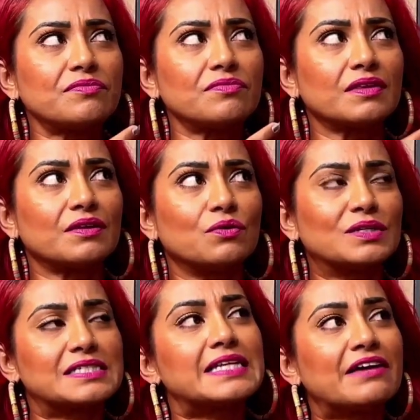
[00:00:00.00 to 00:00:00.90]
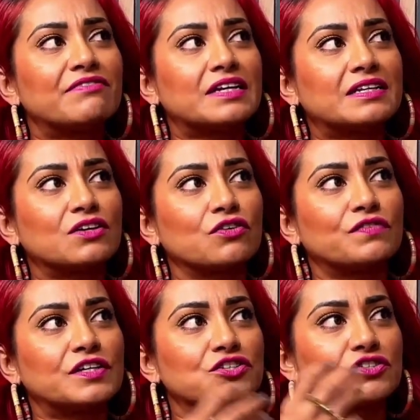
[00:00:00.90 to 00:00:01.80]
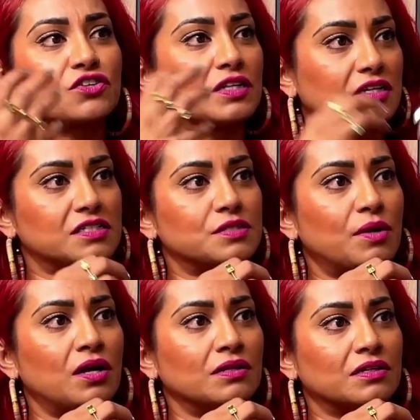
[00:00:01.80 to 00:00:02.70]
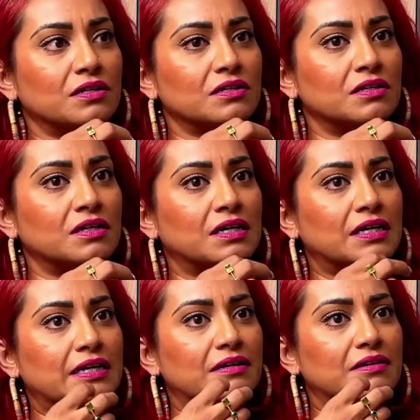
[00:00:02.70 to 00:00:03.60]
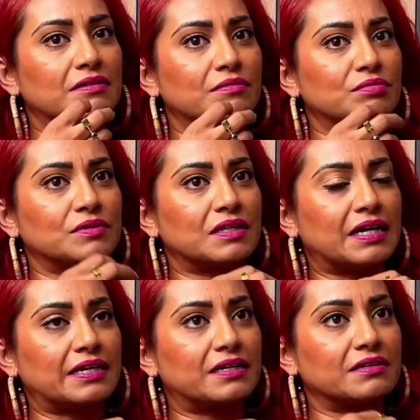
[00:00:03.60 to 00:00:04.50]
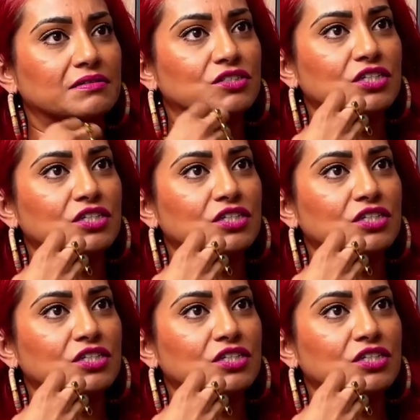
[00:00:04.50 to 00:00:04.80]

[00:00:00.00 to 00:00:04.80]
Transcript: With Seven, her features are a little smaller, like just